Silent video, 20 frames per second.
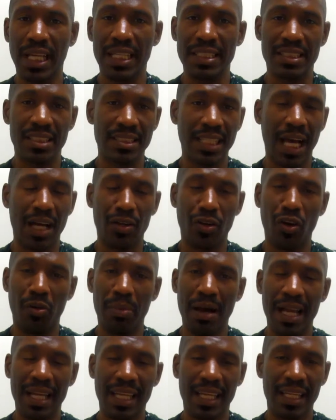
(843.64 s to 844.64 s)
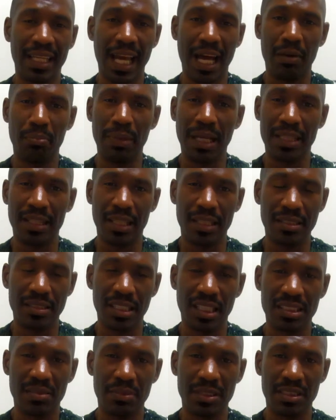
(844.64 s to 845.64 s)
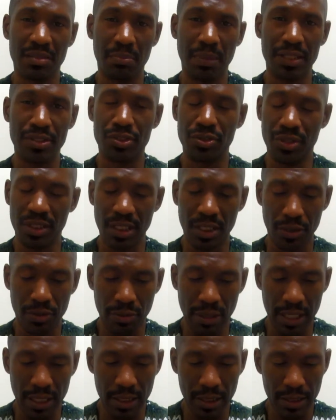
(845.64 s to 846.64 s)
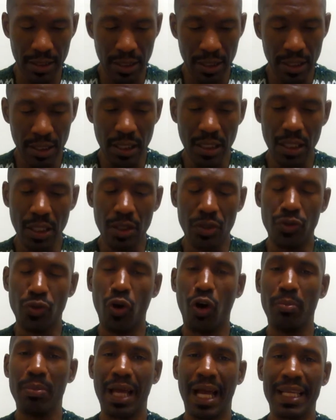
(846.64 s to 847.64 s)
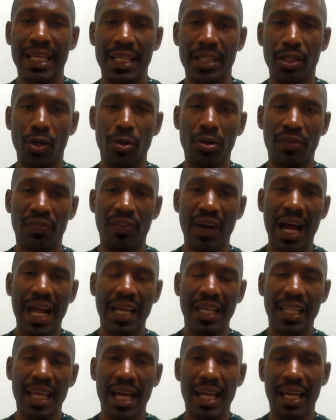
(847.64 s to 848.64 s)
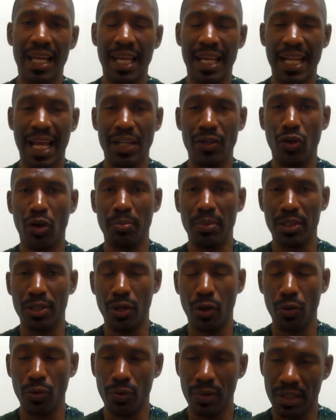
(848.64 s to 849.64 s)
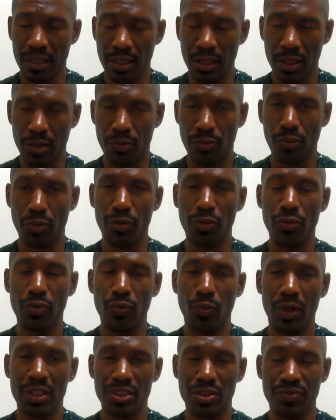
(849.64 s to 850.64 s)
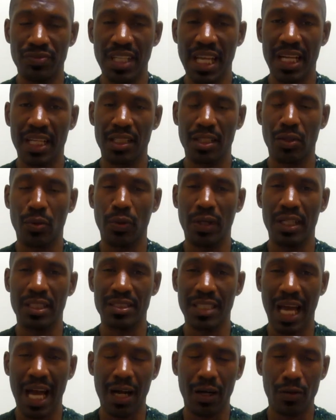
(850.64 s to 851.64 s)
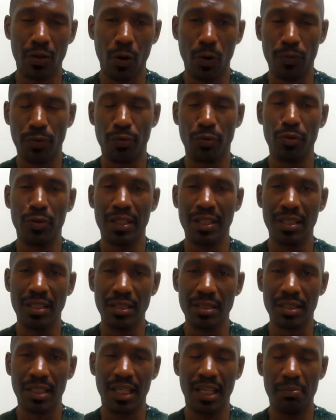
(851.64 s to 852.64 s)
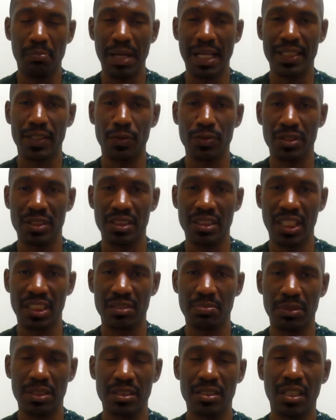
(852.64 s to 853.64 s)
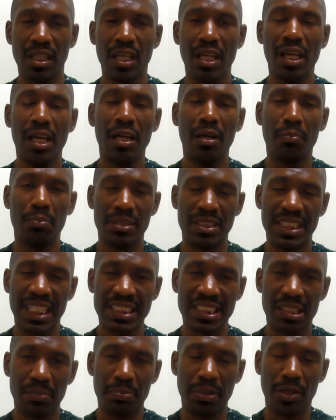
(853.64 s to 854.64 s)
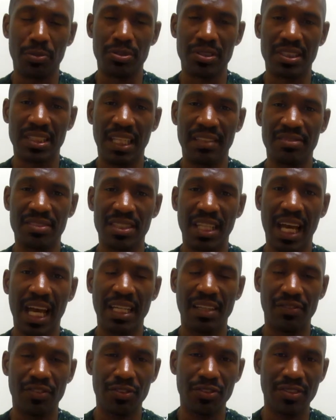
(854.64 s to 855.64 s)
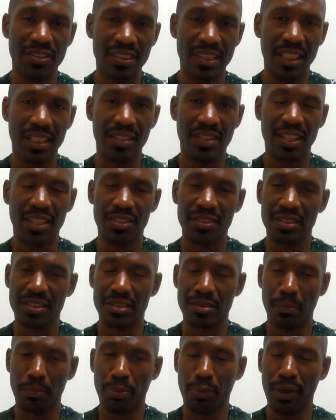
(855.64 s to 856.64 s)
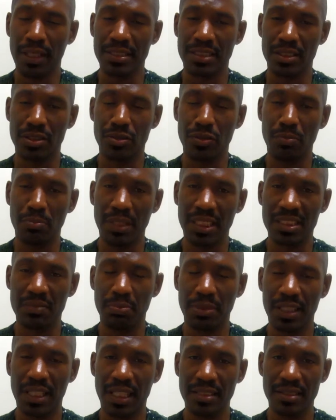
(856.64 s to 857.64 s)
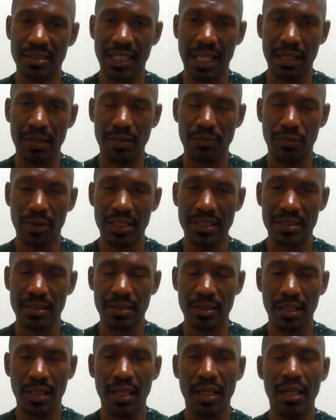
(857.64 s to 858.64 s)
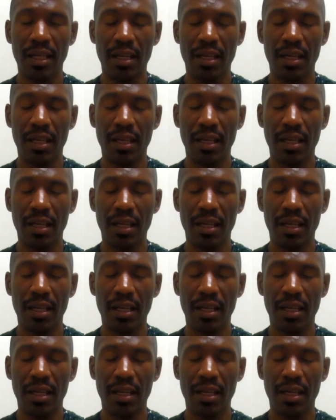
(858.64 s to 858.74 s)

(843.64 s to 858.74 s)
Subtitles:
cases, I'll go back in, I'll make the adjustments and make sure you get credit. Normally I get notified of that, and I normally go and look through, once you've taken the quiz, I'll go through and look and make those adjustments. But just to be on the safe side, if you see that there's some points that you missed because of that reason,